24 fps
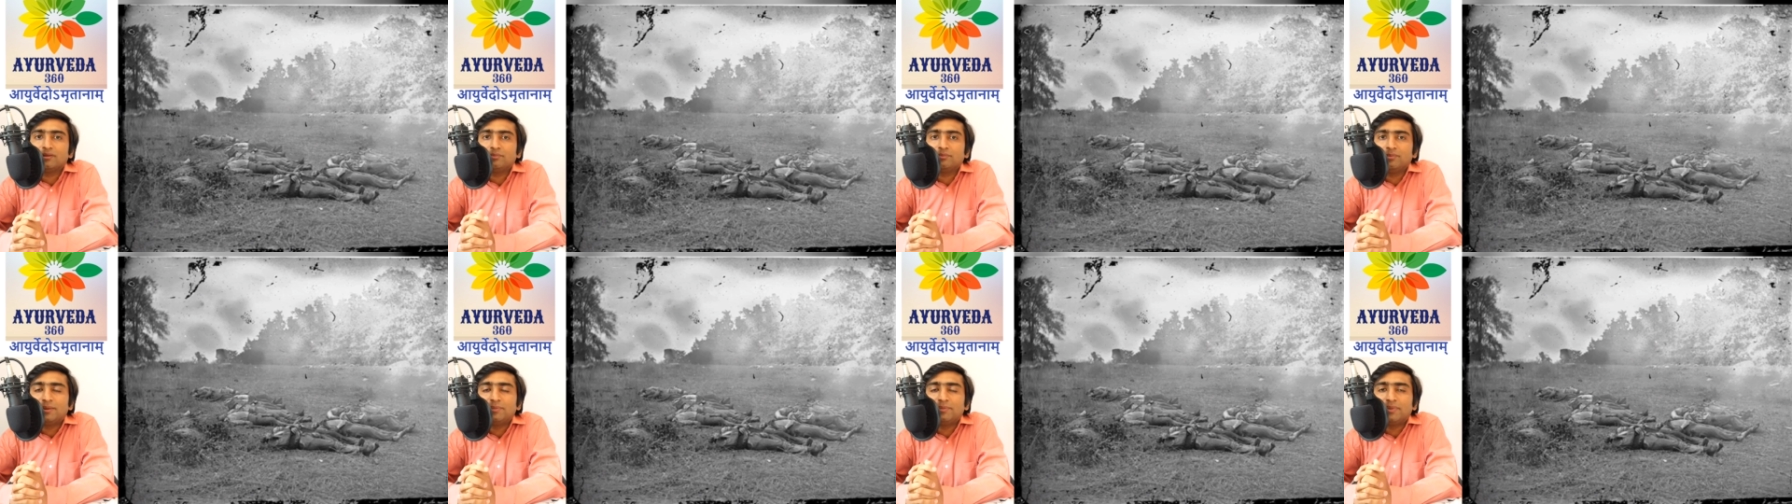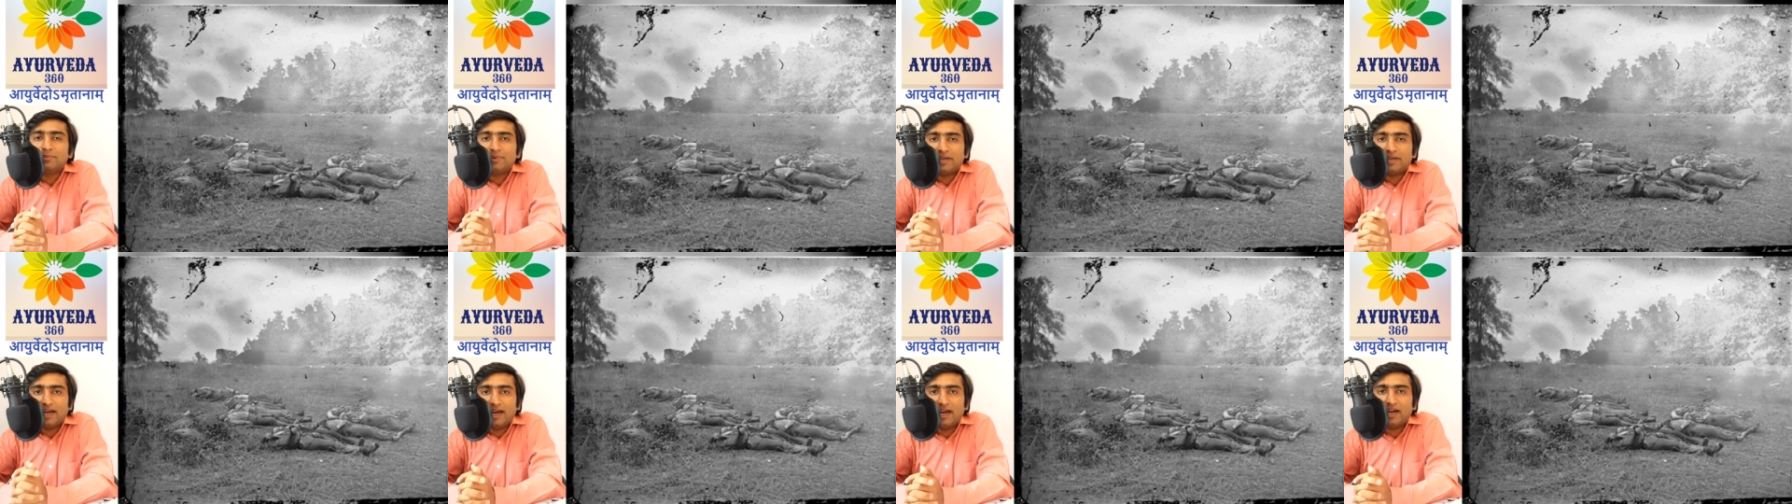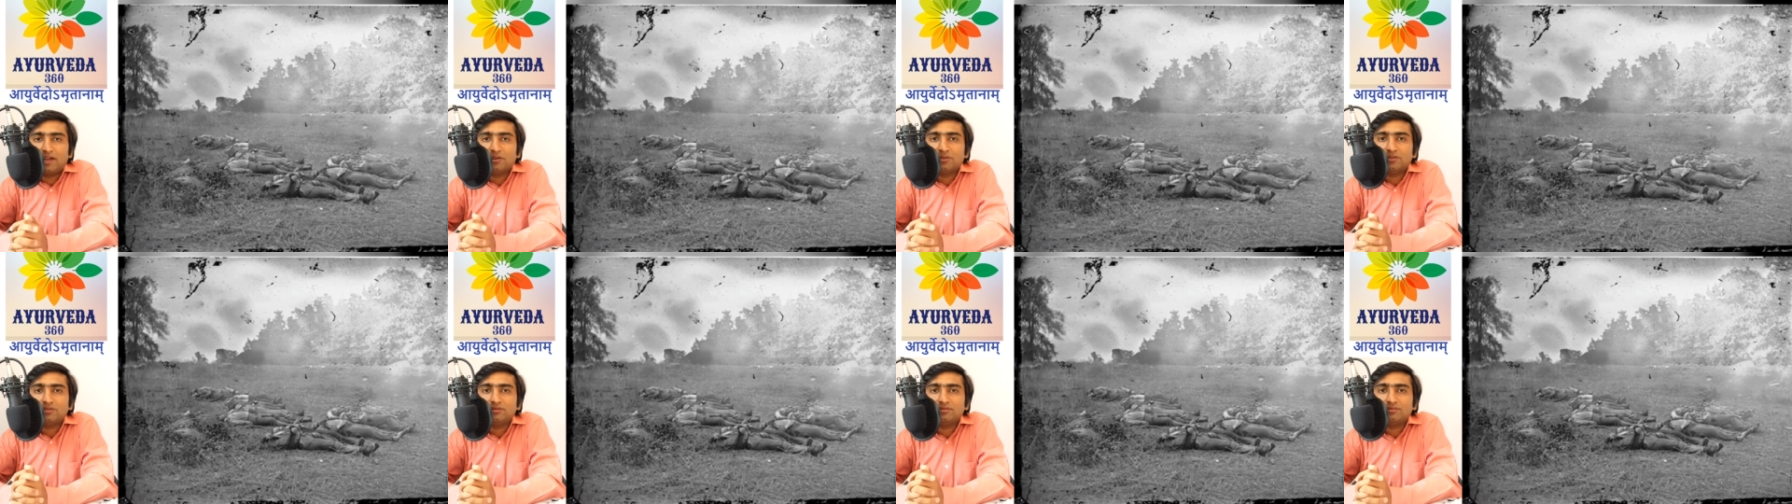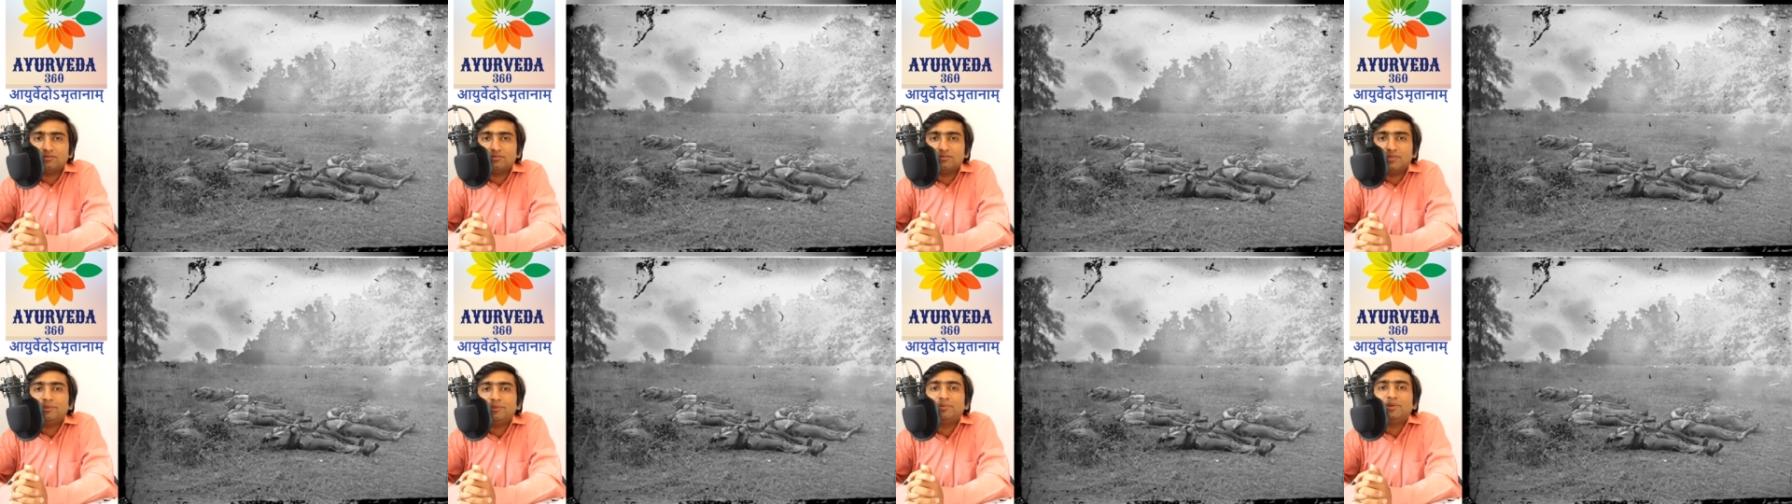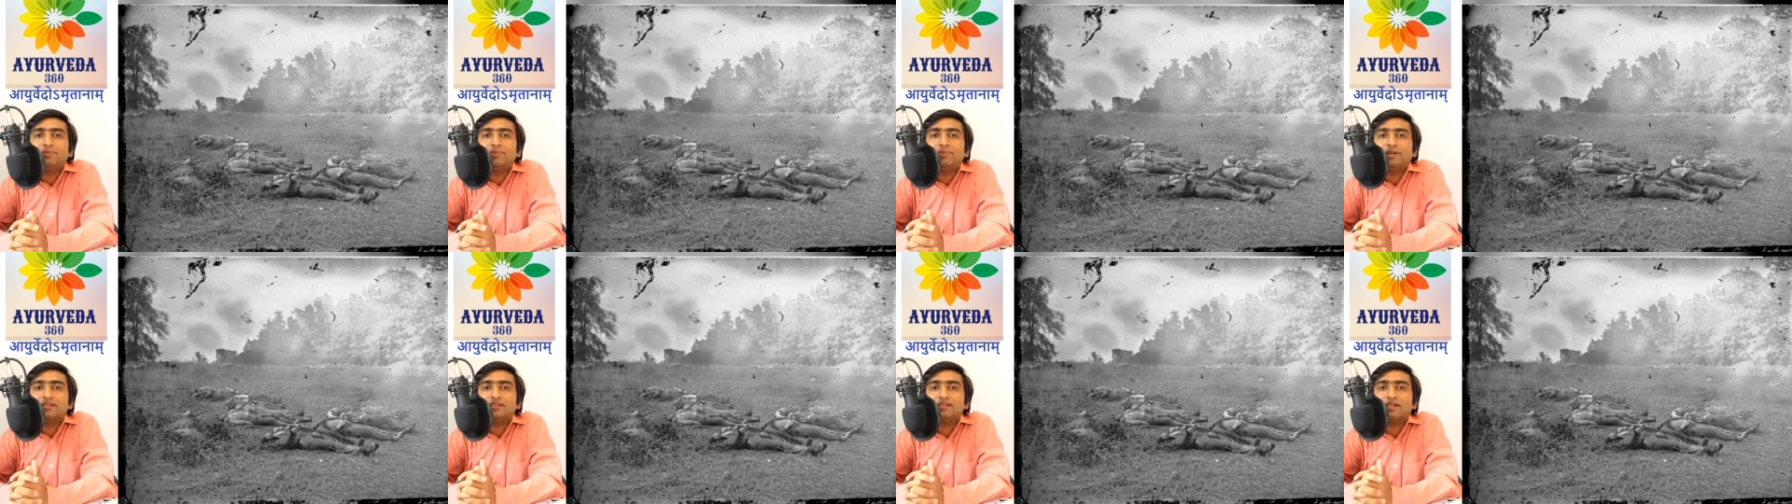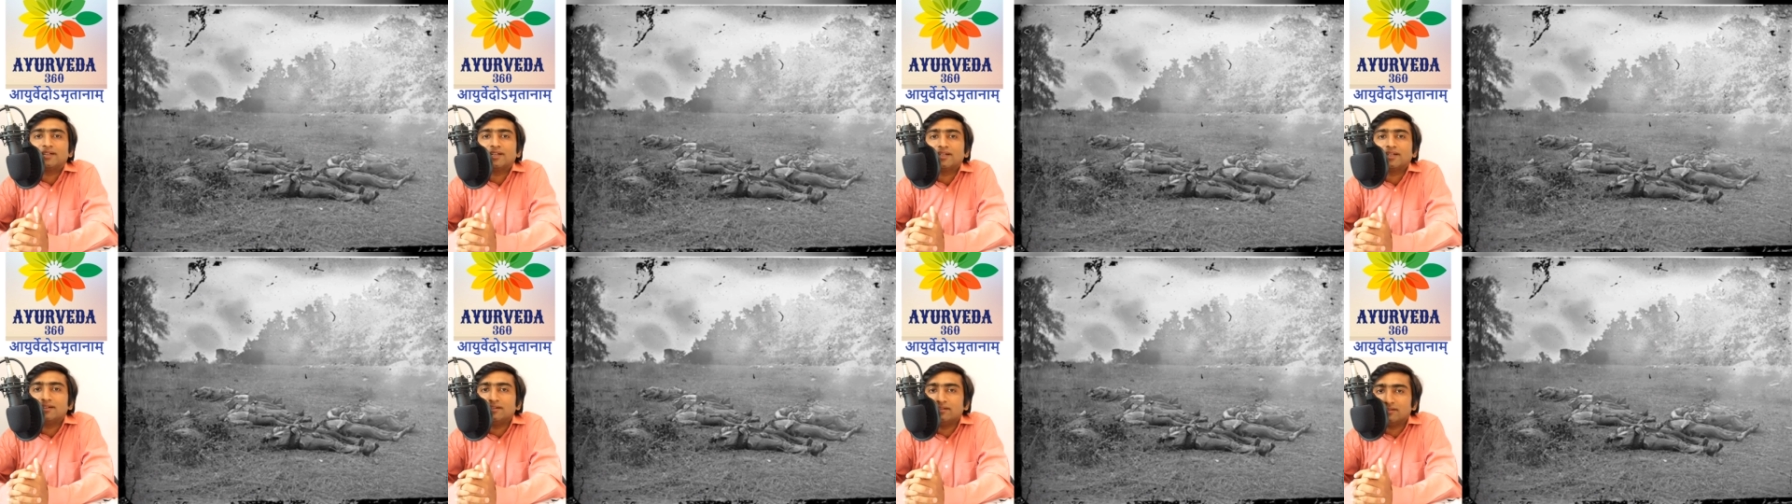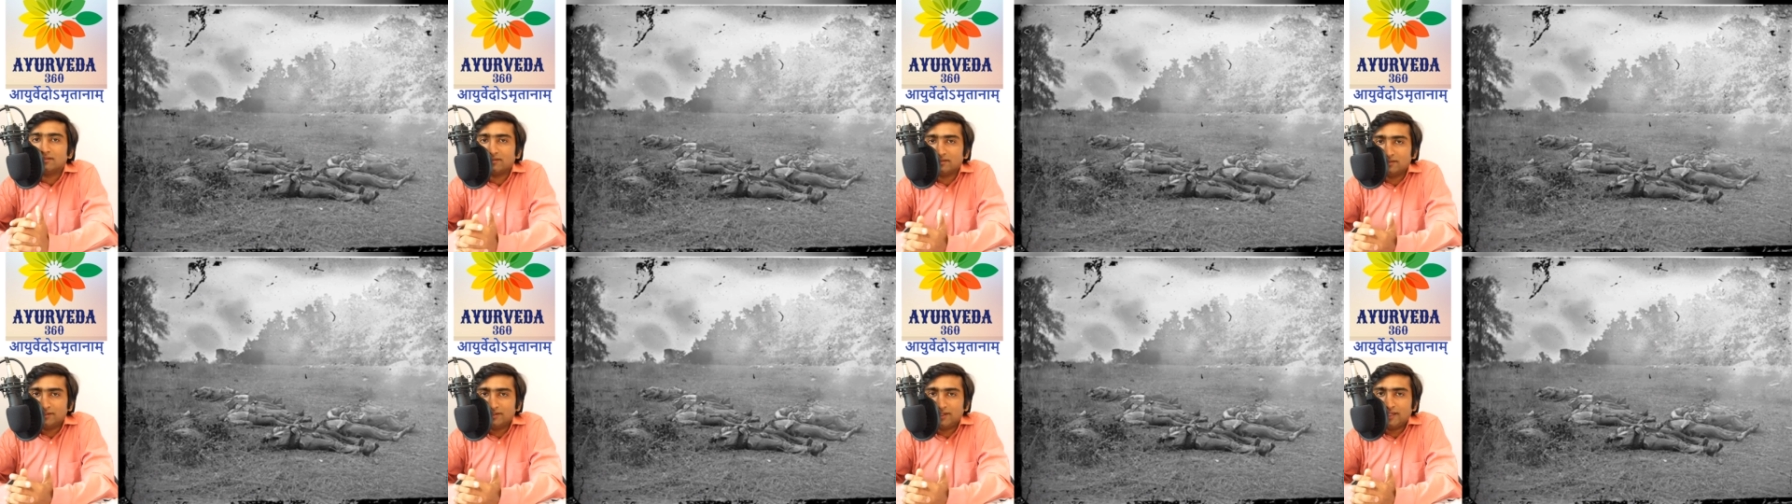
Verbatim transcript: maybe by arrow, maybe by certain